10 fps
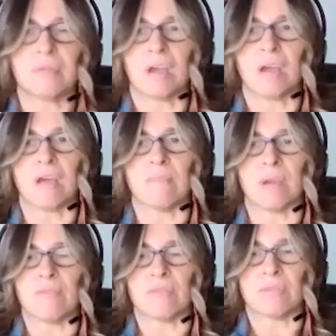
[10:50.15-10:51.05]

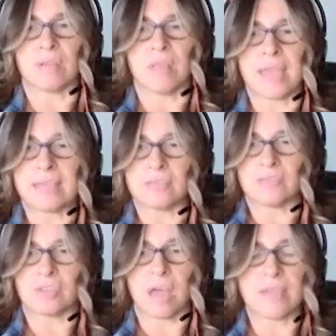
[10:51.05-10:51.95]
I wrote the client
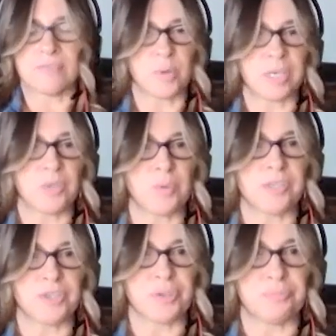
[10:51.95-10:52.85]
July of
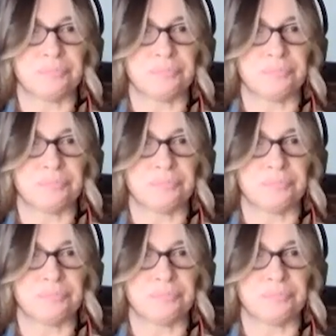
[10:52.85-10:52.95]
2022.